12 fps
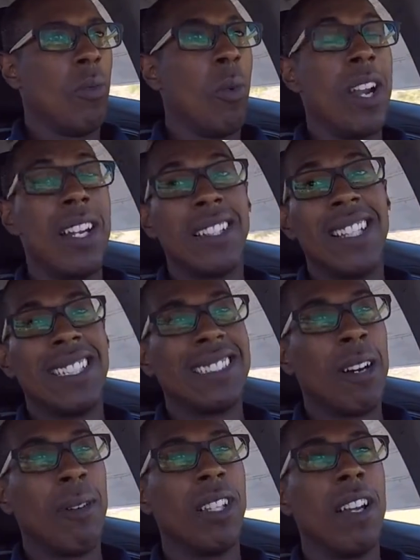One of the things
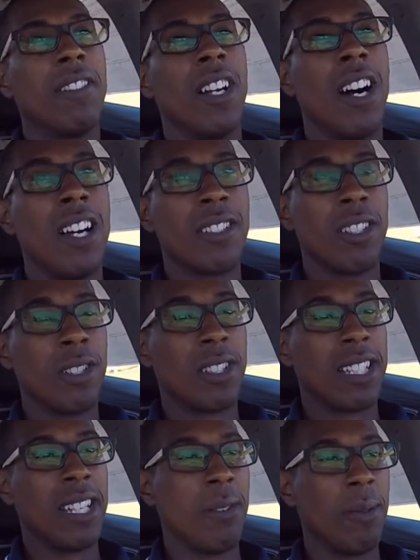I would love to also
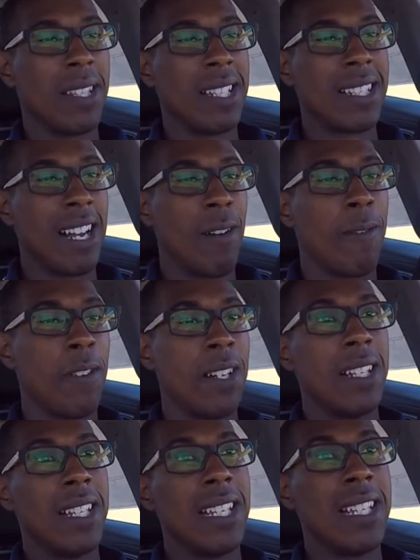see with this
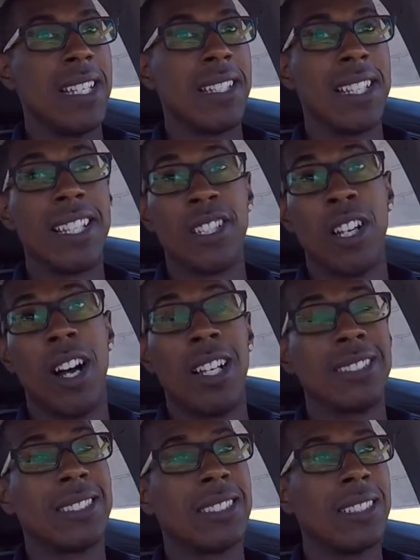Alfa is
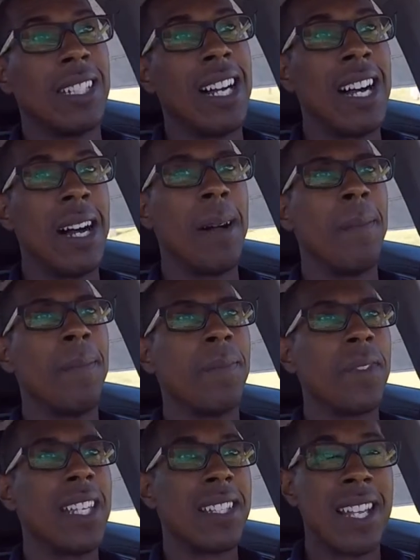exhaust.
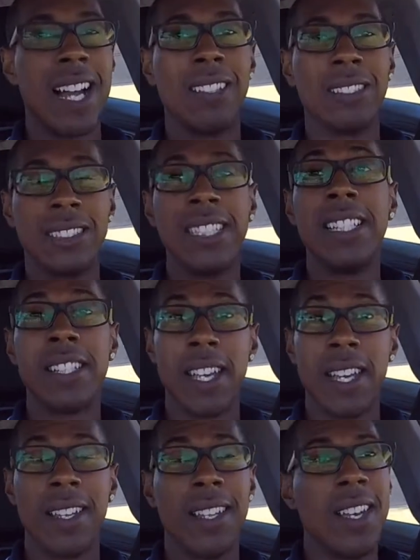It sounds
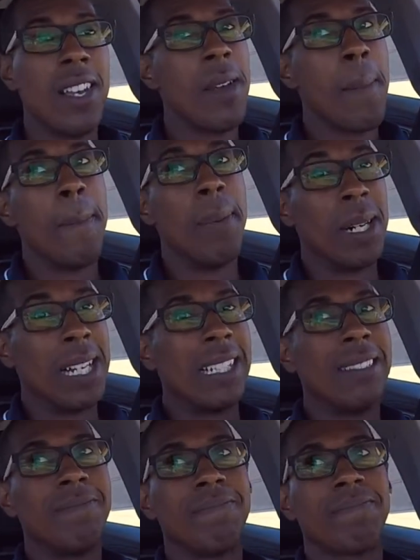decent,
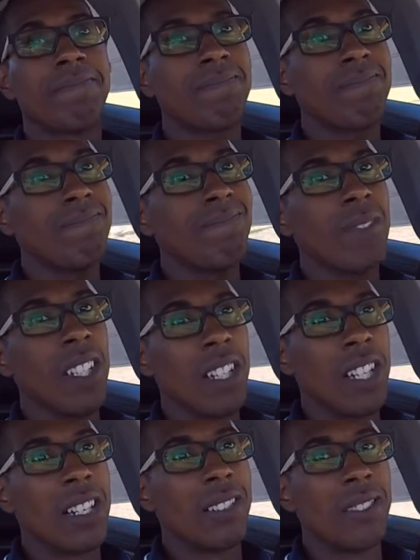but
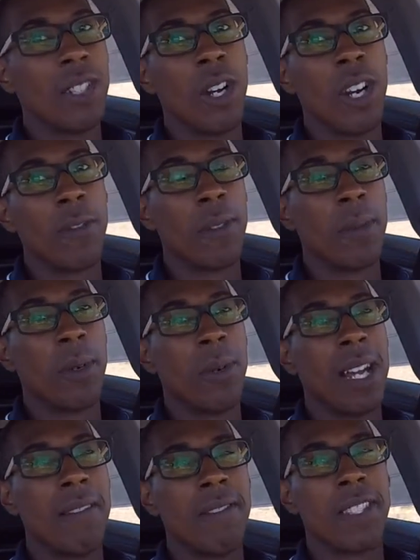you know, you heard from the
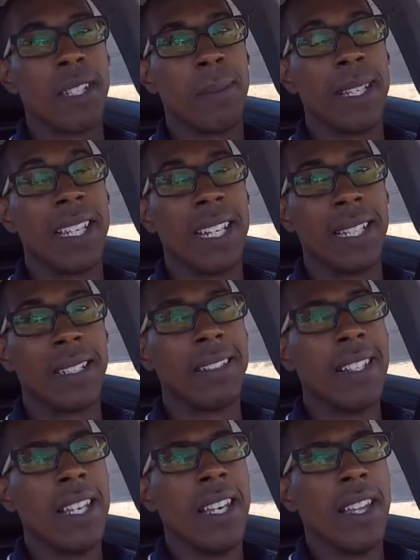revs in the
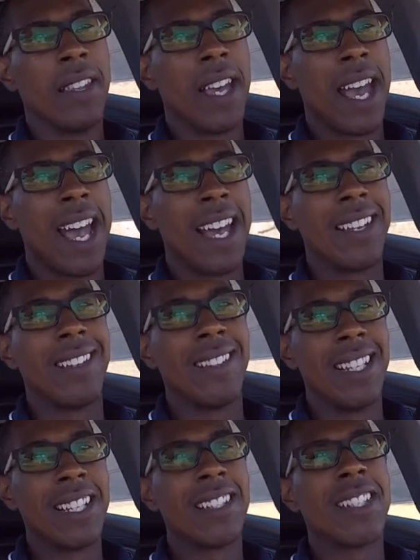beginning that
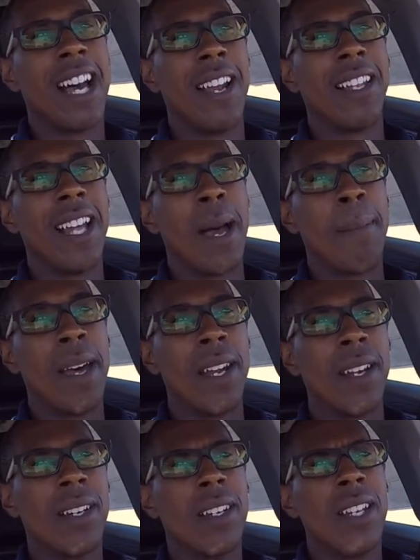it could sound a lot
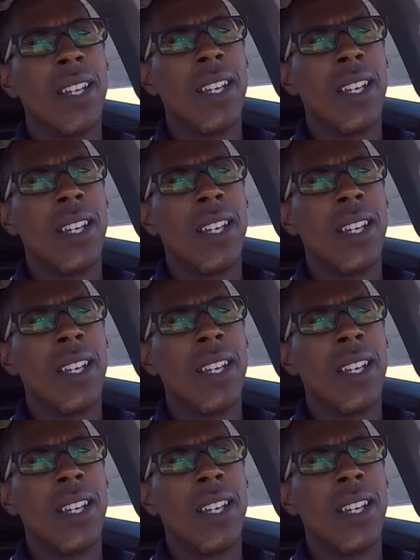better.